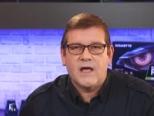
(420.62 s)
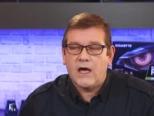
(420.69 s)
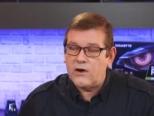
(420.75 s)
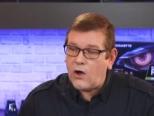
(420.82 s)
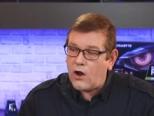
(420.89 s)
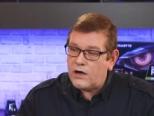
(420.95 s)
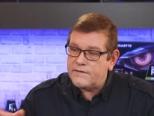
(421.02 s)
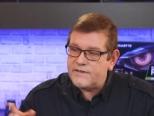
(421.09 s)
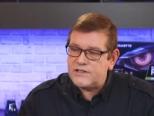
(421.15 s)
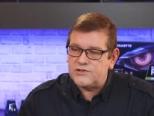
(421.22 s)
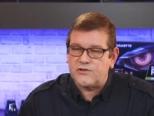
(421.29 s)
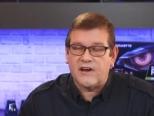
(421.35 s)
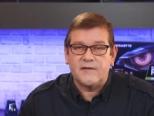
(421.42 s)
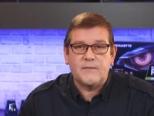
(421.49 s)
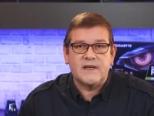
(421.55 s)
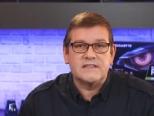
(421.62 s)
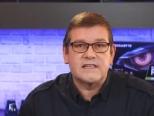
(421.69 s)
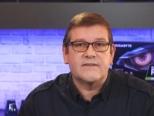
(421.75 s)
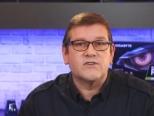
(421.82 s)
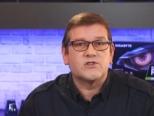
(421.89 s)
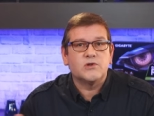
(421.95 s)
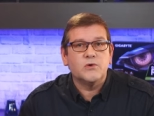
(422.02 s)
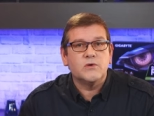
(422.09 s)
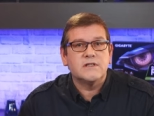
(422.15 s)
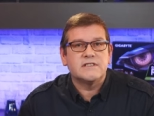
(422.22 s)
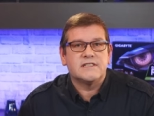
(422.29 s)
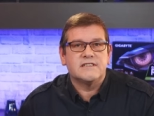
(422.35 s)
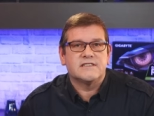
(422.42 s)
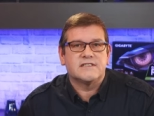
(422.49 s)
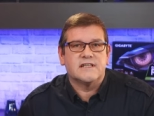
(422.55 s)
And all of these drive bays have a
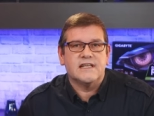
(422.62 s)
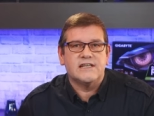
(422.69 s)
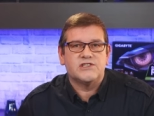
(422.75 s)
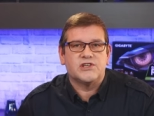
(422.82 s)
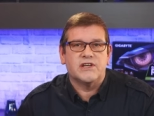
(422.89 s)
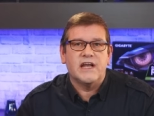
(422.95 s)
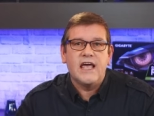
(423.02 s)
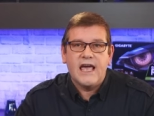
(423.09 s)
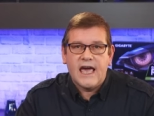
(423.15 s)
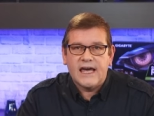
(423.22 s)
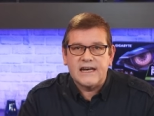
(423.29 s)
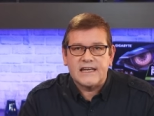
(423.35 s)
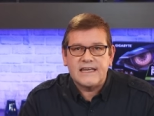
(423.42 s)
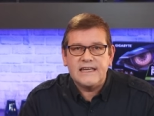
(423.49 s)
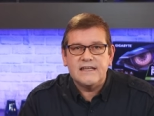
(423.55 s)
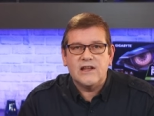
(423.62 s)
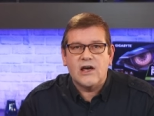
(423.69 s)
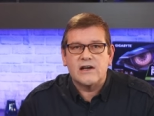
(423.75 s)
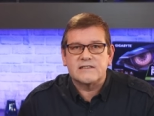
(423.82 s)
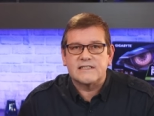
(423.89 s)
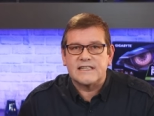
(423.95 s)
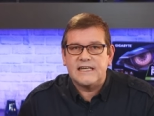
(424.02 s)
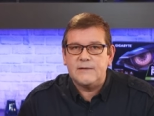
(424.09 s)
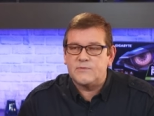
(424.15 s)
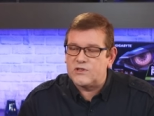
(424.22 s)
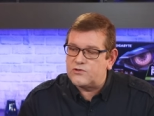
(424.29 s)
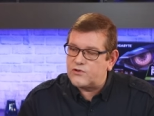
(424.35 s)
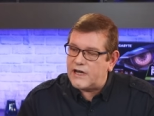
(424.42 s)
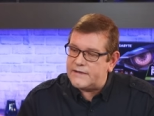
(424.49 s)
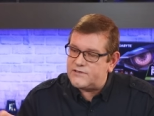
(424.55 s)
toolless installation and a key lock to keep
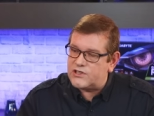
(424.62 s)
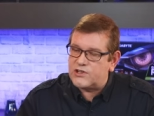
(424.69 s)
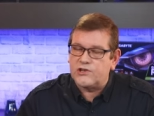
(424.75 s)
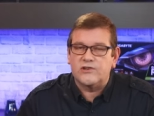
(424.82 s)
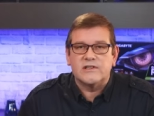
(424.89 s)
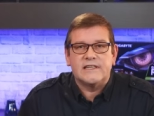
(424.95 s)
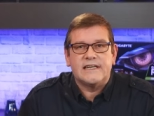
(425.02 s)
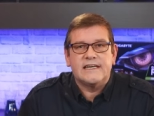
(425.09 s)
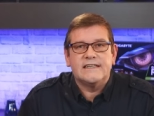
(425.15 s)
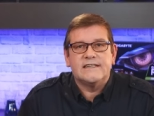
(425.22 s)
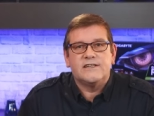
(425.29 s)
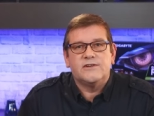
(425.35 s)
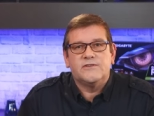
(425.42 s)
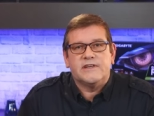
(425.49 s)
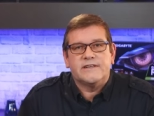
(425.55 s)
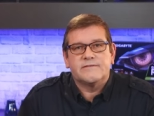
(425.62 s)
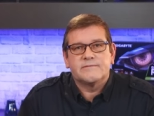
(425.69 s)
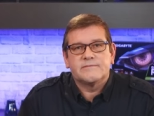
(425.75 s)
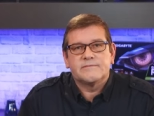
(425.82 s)
the drive securely in the unit.